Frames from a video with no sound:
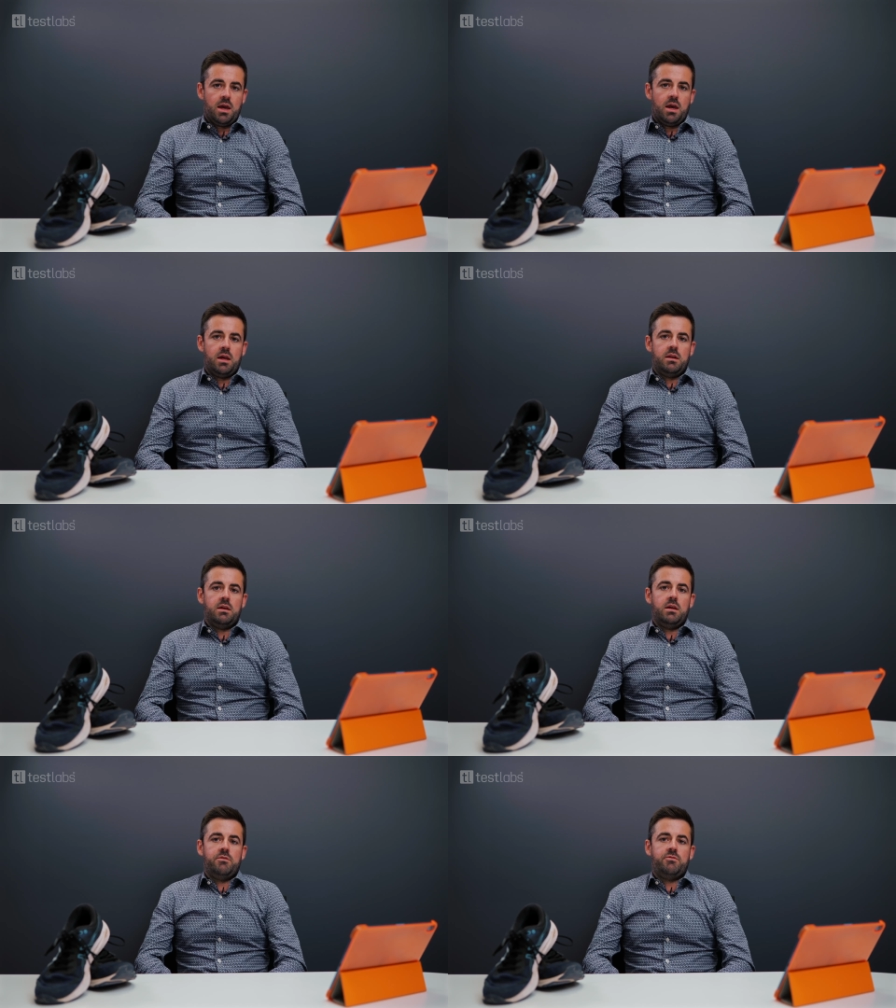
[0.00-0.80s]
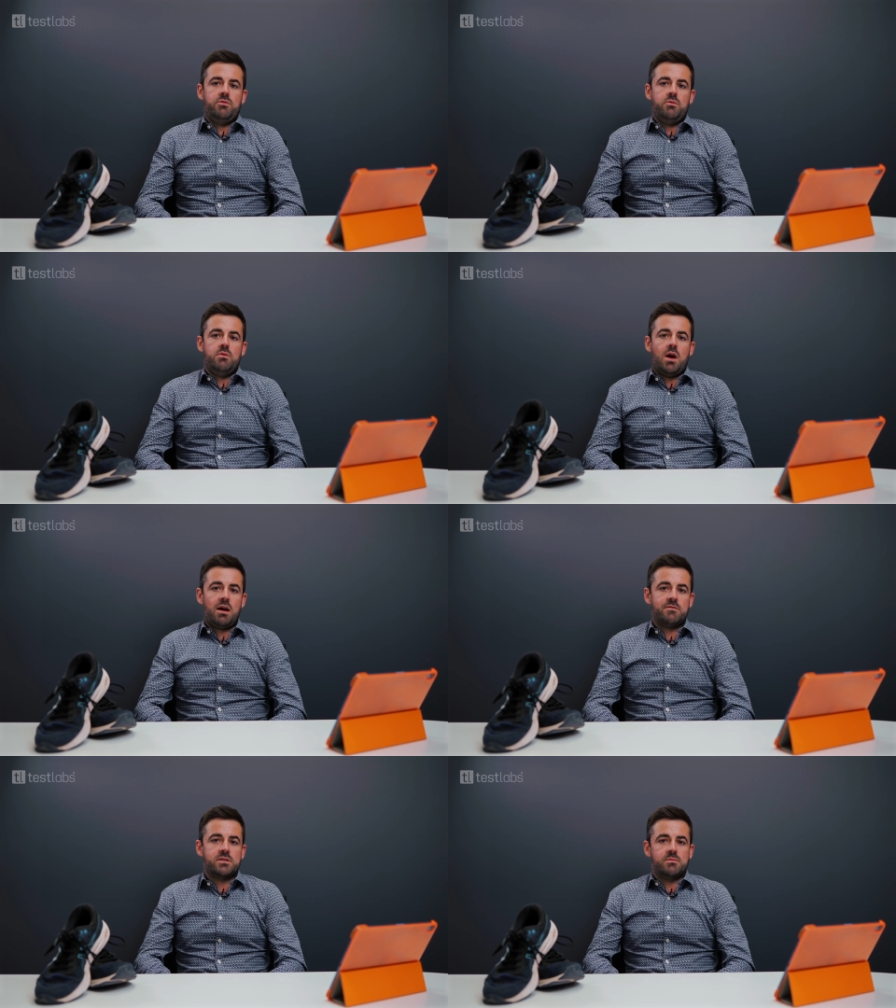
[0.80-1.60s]
And if you
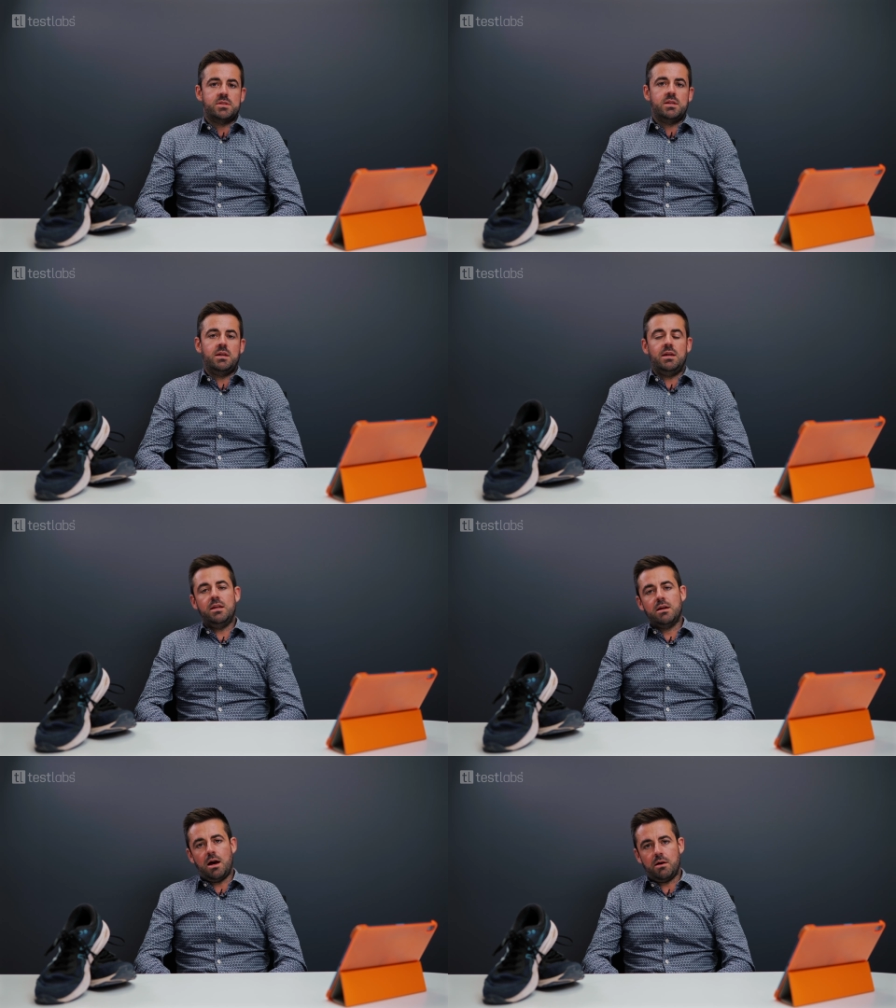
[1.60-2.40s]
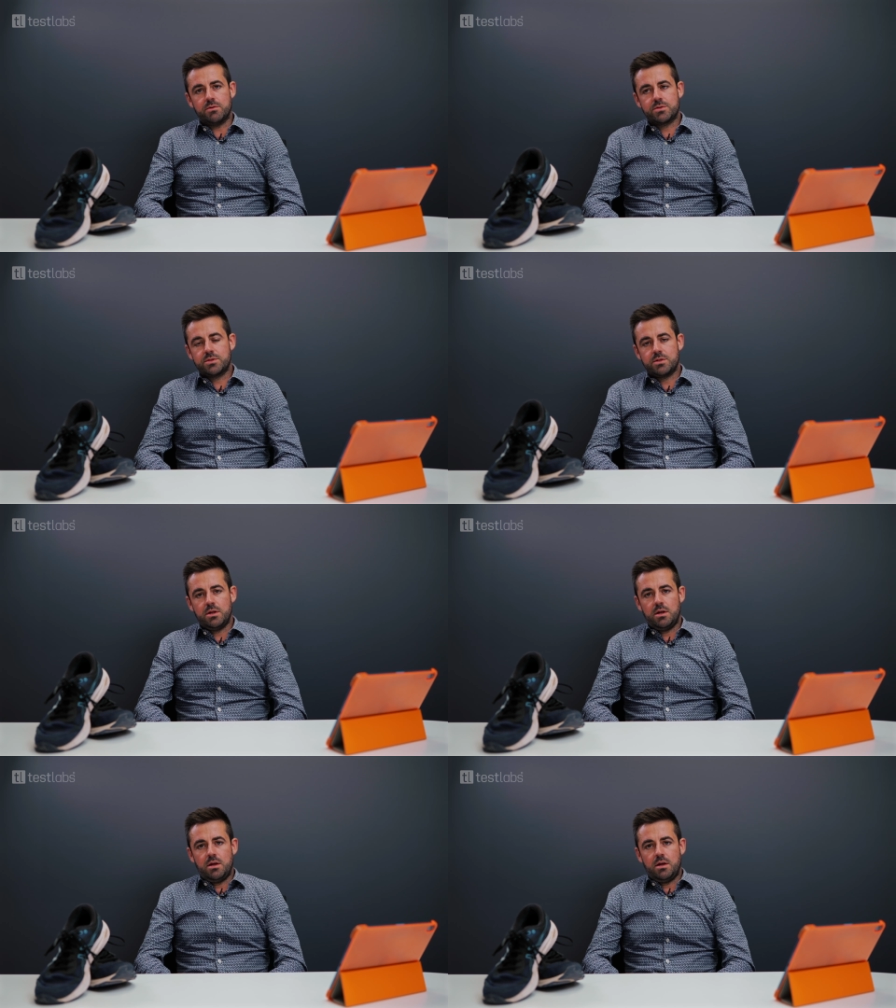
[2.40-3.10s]
have something in-house,